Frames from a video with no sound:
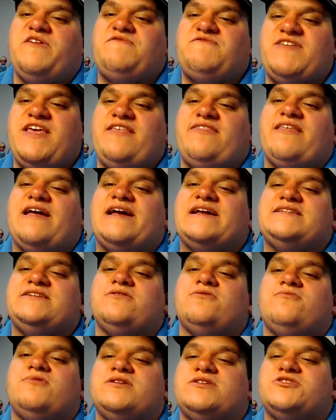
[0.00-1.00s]
15th,
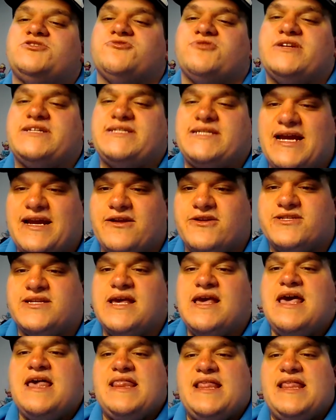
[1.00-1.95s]
1901, Detroit Tigers.